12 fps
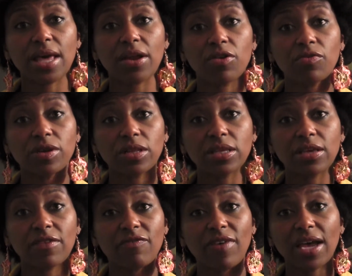that are really
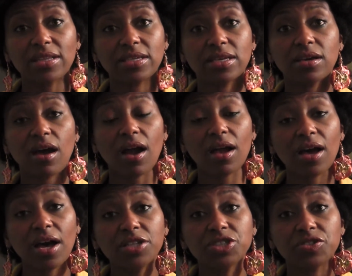affecting our
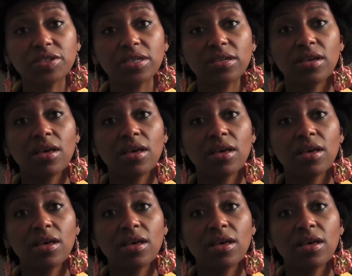country.